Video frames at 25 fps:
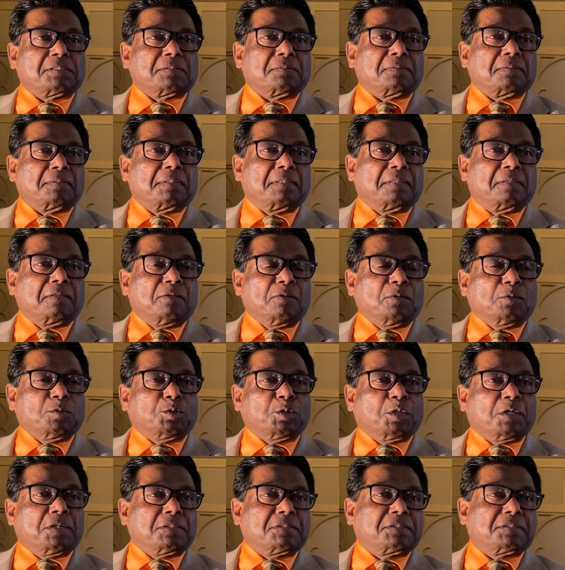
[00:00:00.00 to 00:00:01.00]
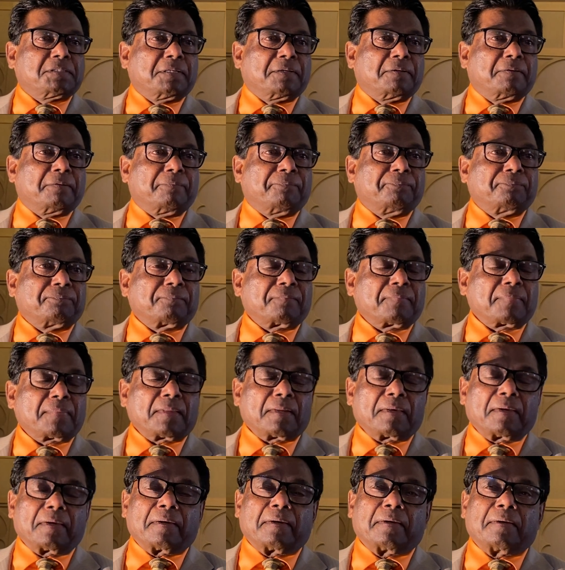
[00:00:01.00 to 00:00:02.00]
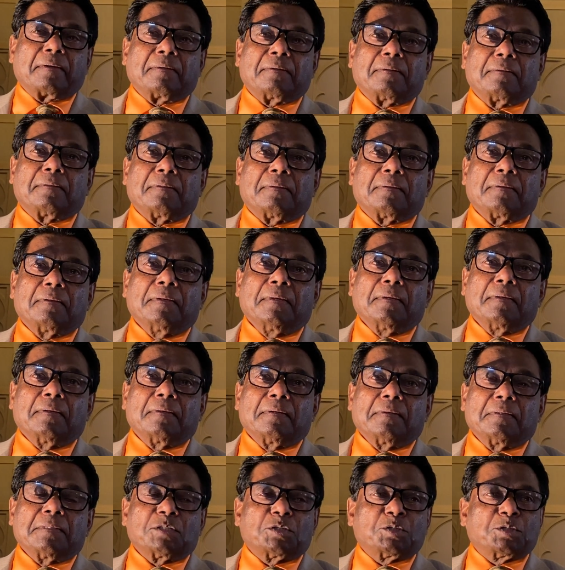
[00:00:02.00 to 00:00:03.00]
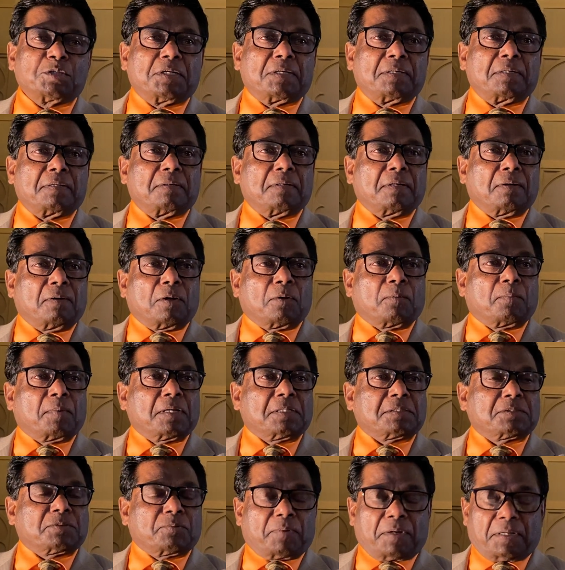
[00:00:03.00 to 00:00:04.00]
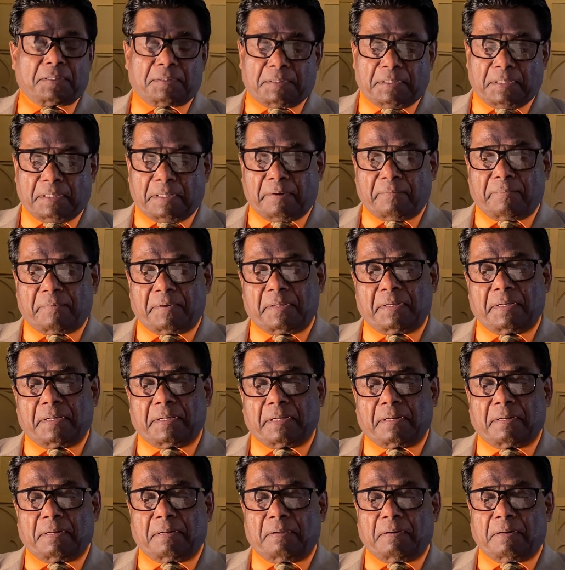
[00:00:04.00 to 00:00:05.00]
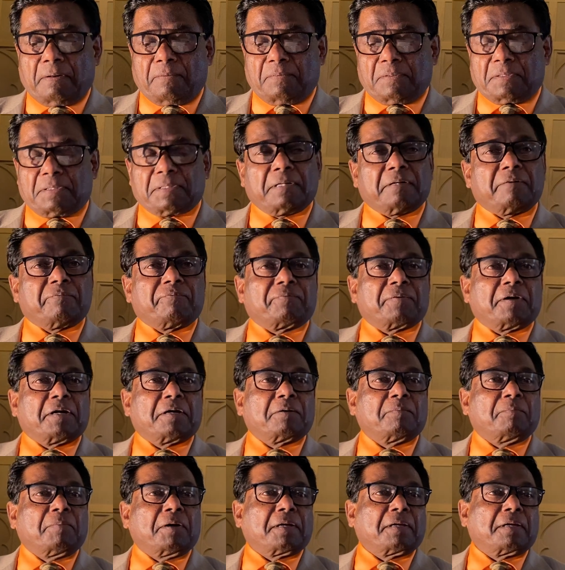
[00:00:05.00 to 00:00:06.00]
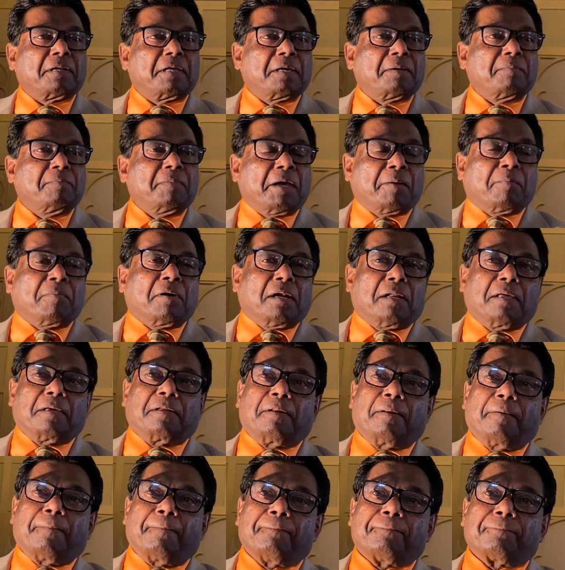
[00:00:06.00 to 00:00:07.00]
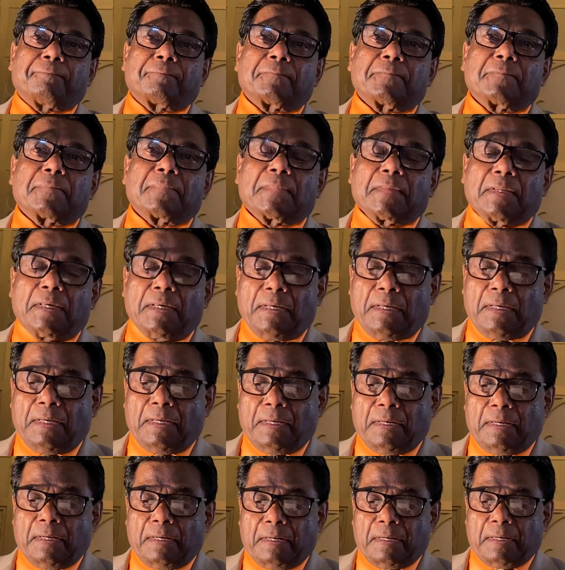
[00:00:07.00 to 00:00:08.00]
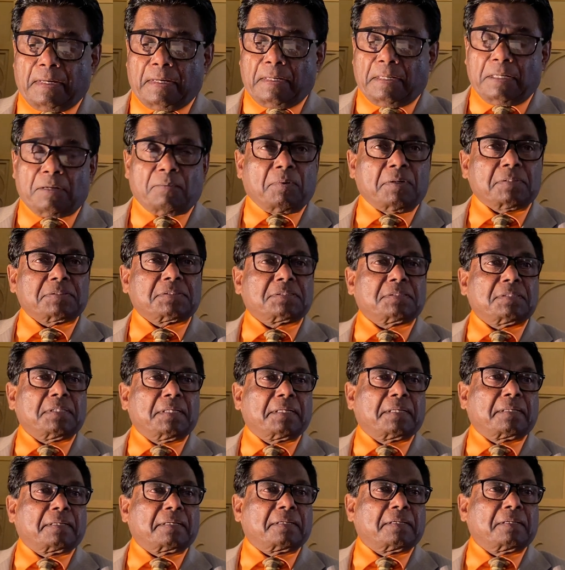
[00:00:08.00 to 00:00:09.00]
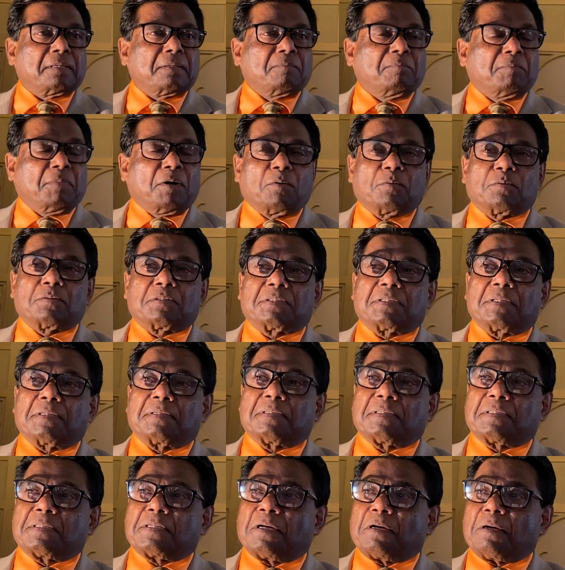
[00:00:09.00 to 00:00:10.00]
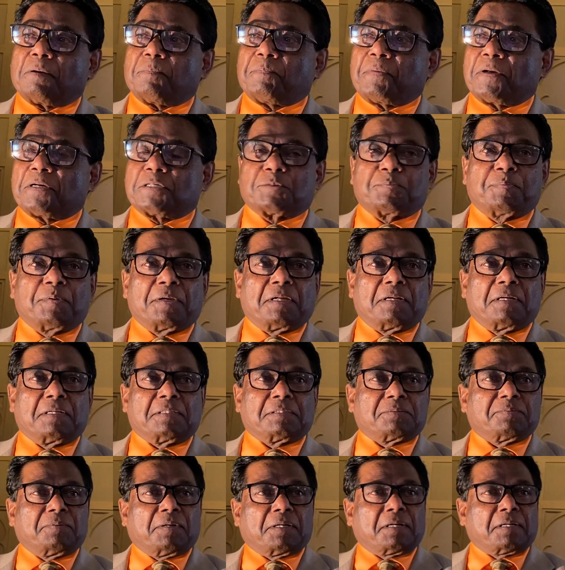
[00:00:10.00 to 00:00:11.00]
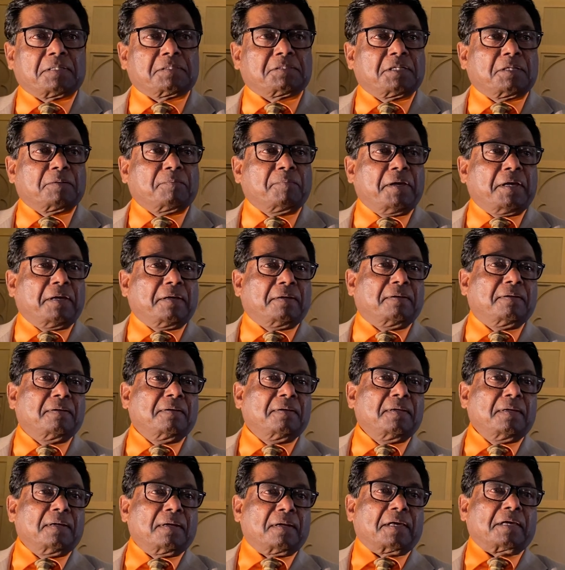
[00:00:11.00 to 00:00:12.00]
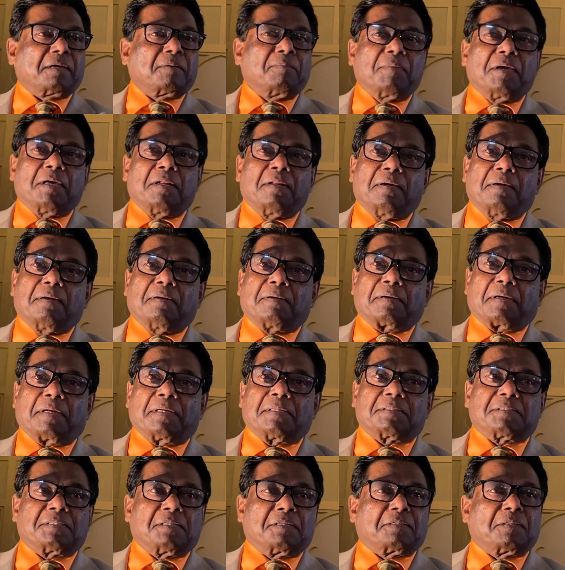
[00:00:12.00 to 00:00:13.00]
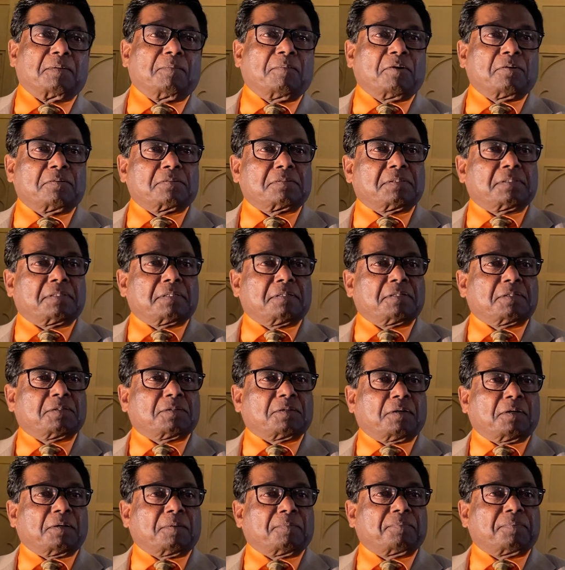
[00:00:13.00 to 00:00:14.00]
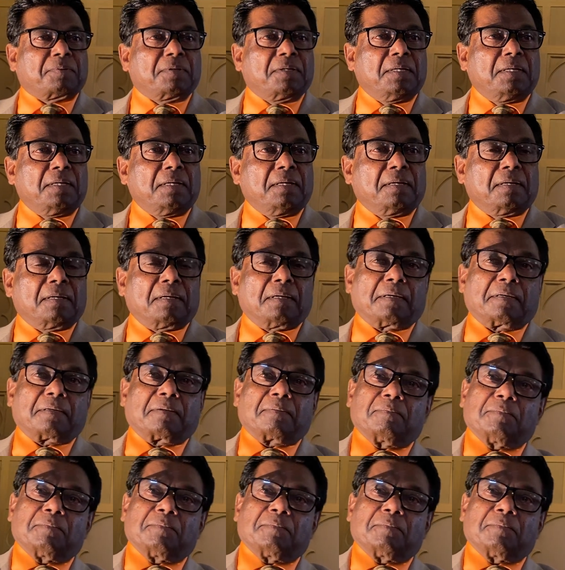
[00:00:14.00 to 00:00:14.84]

you know, in New Jersey. You know, and uh, she always went there every year along with her friend by name Emily. And it was like a mountaintop experience. What does that mean? Like meeting Christ at the mountaintop like